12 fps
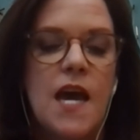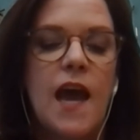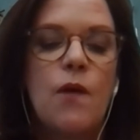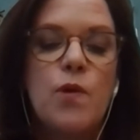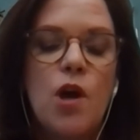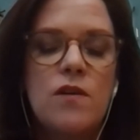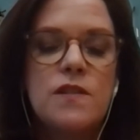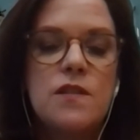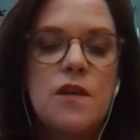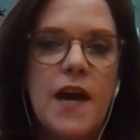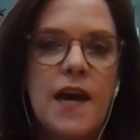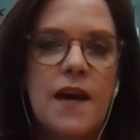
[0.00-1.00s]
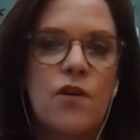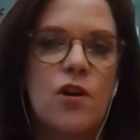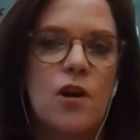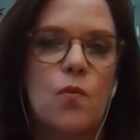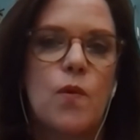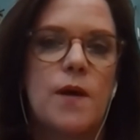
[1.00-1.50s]
And we also have on
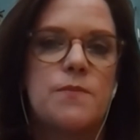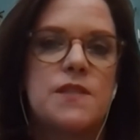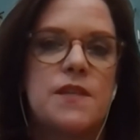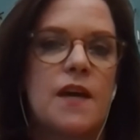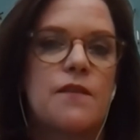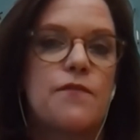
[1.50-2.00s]
our website,